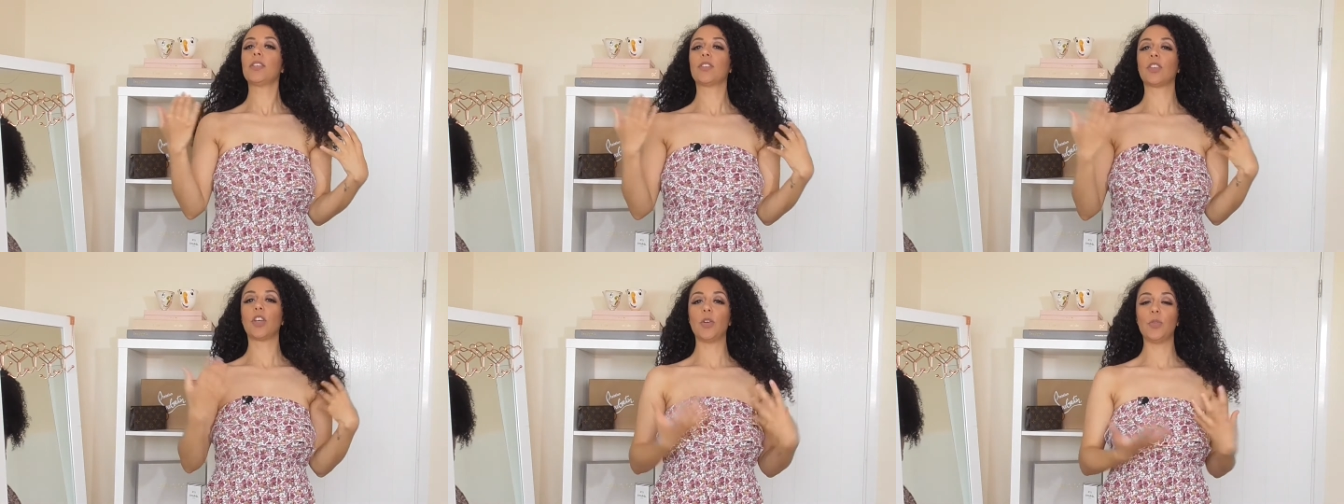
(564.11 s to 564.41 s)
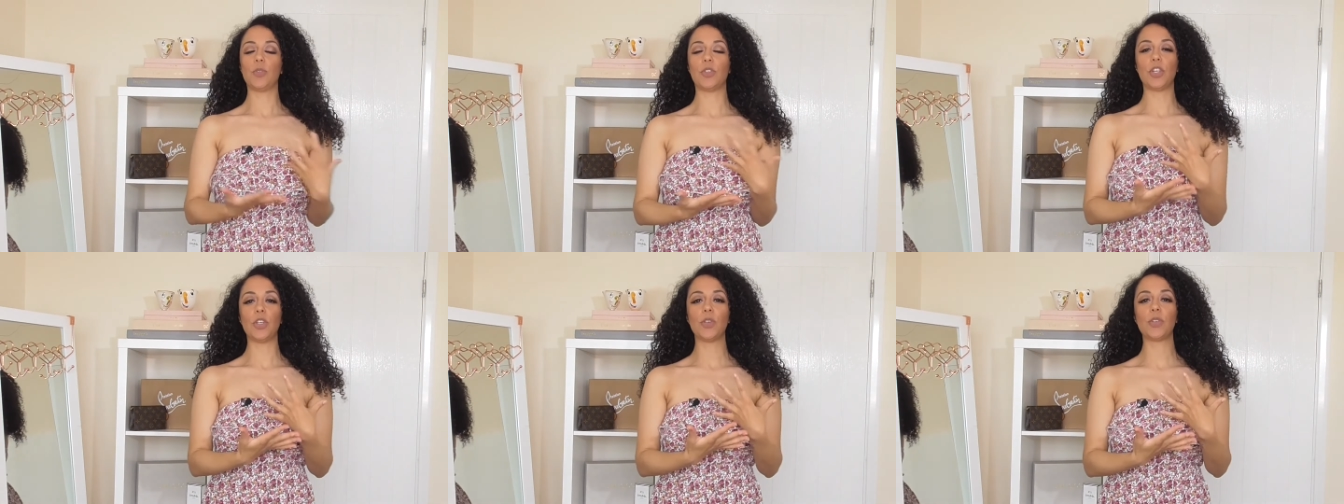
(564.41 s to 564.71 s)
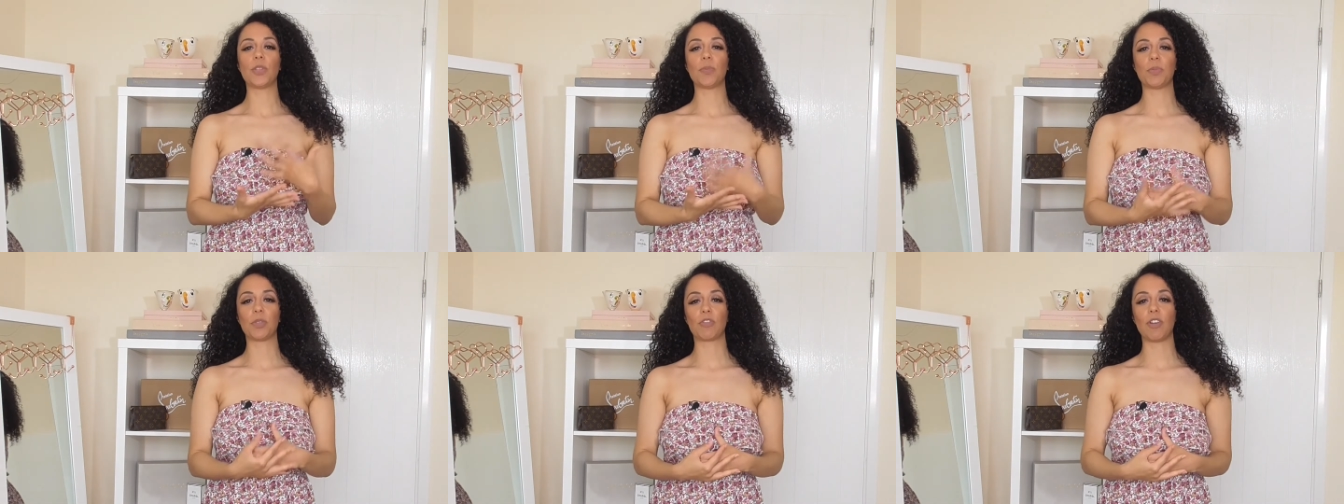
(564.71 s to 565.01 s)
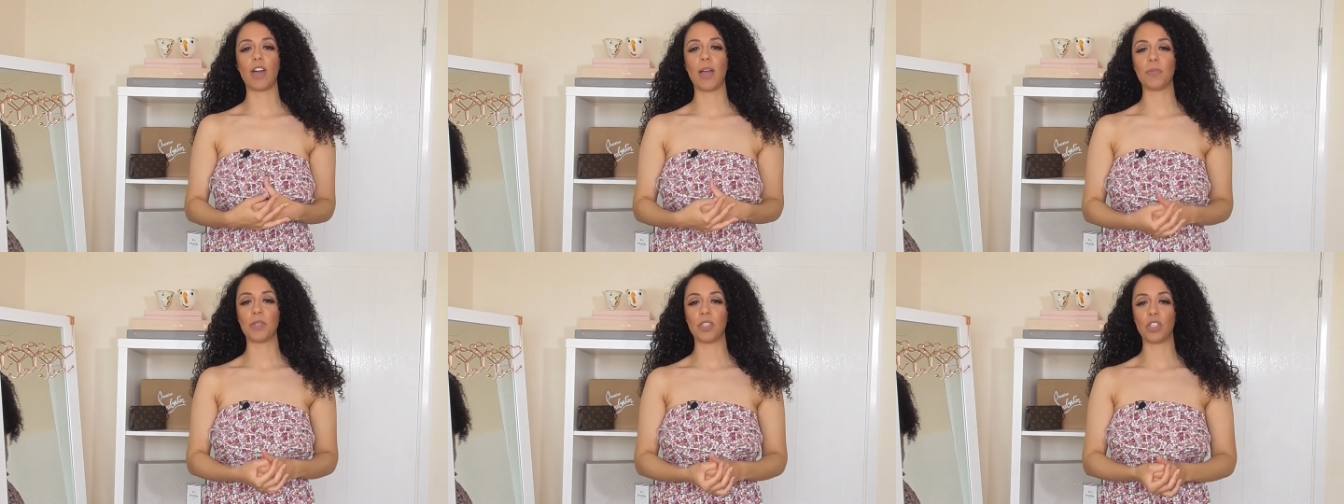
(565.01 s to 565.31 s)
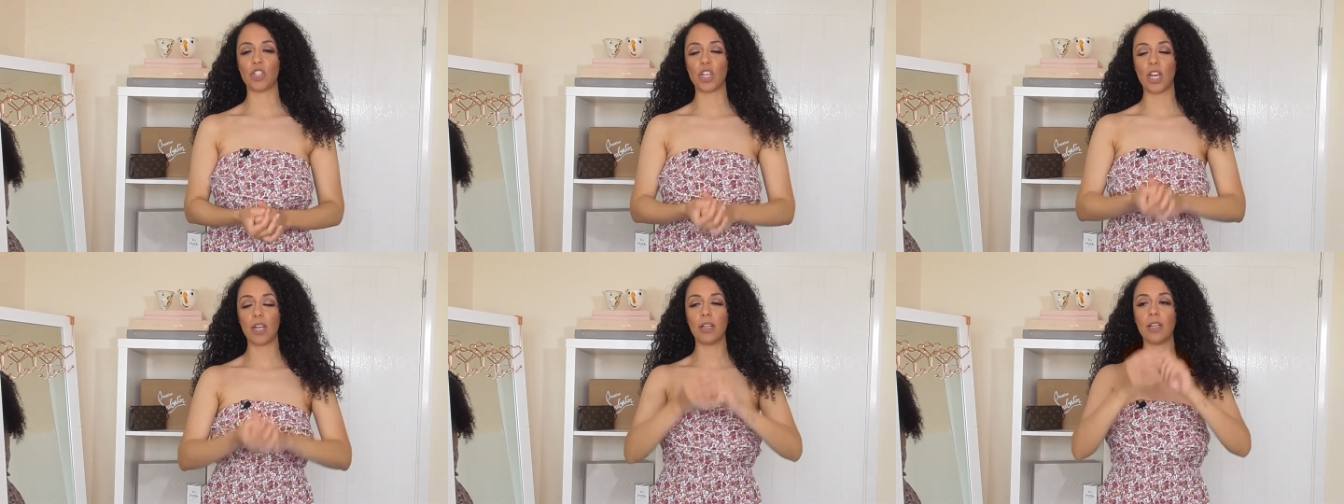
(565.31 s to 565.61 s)
So do subscribe to
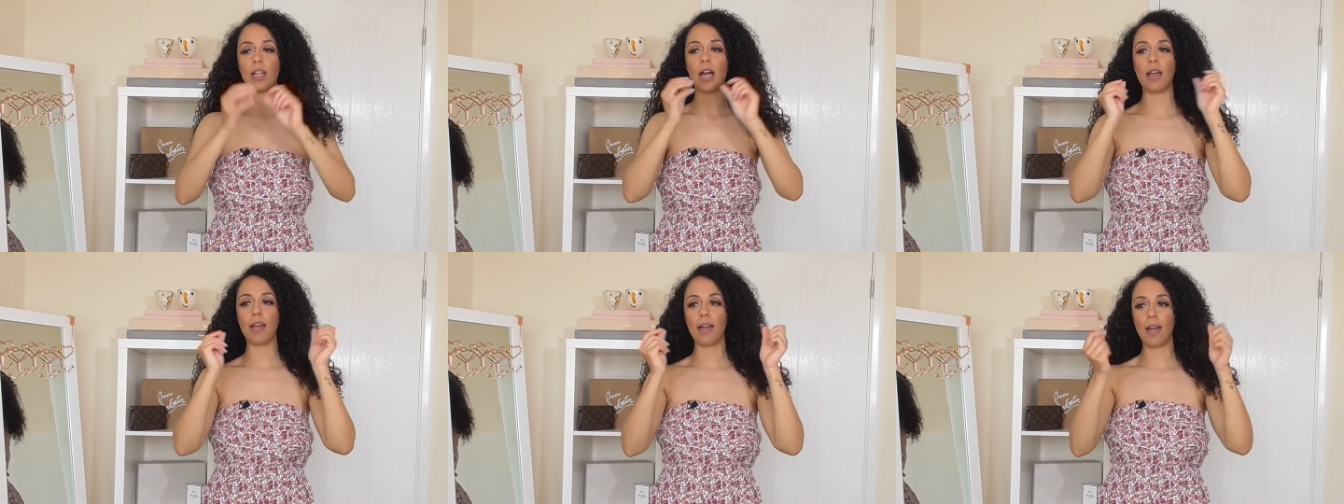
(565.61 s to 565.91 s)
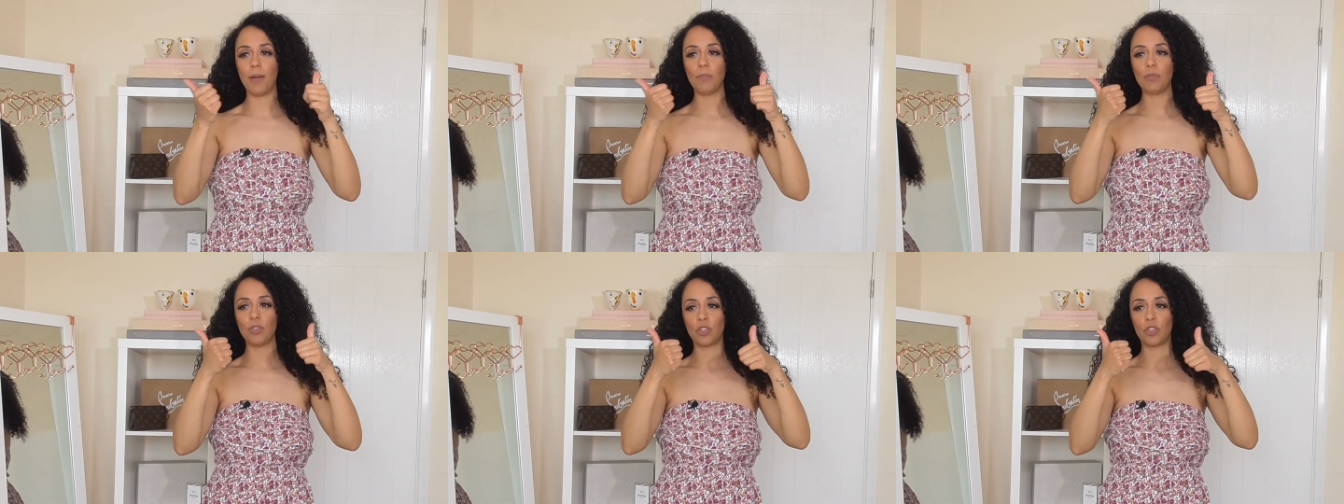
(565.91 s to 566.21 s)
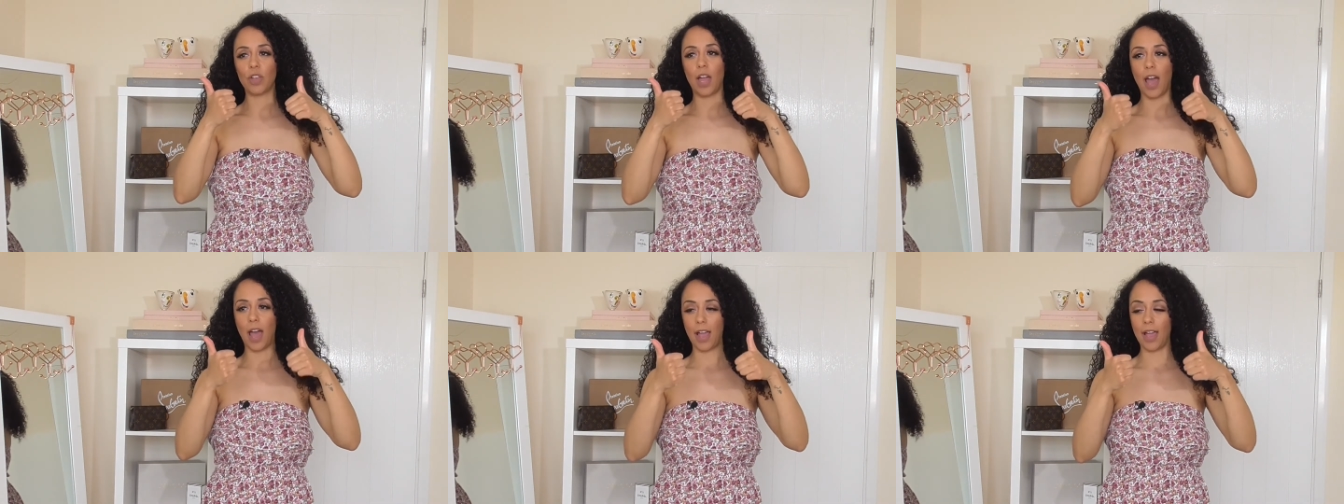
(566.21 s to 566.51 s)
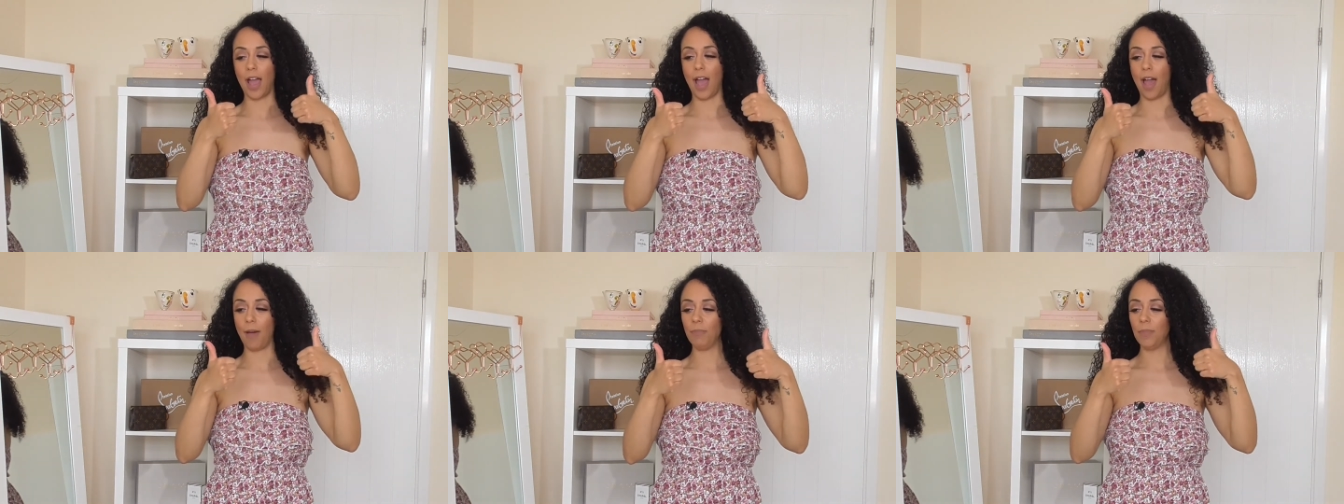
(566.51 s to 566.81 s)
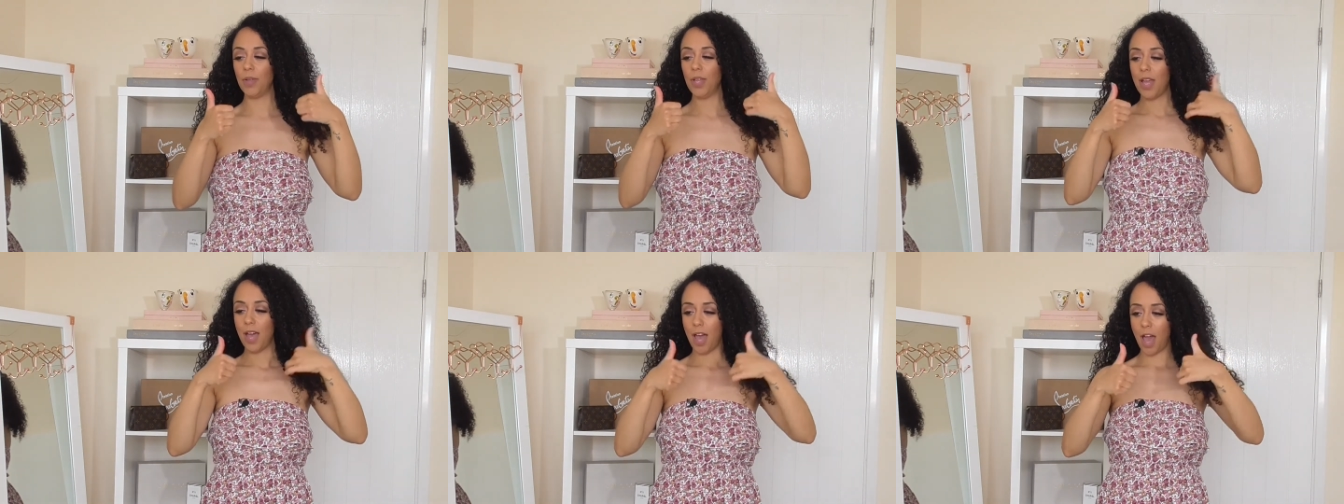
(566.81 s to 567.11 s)
the channel. I am, I
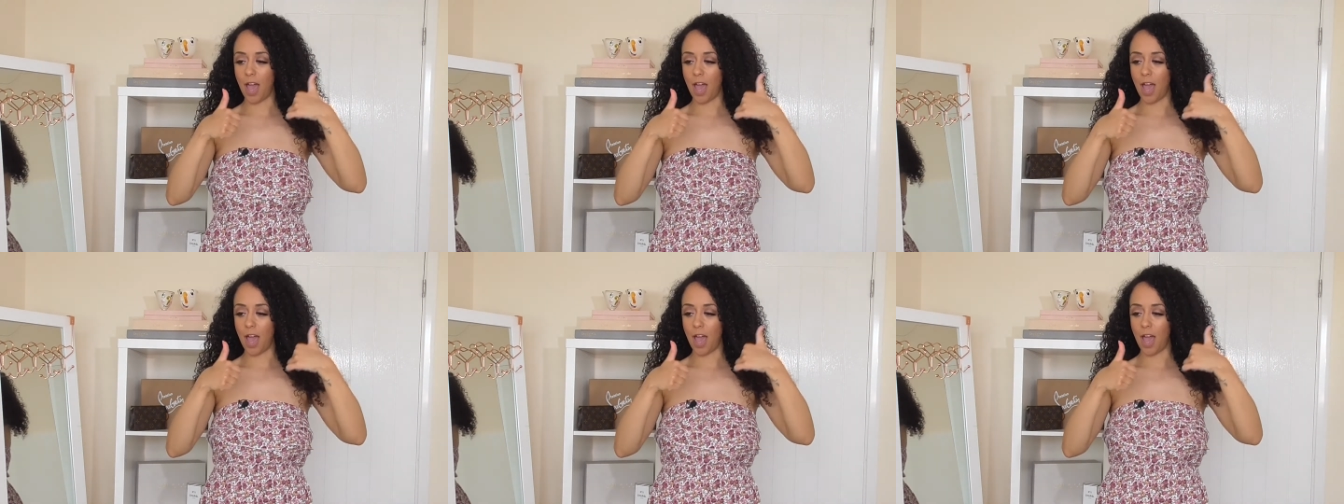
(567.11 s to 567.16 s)
am,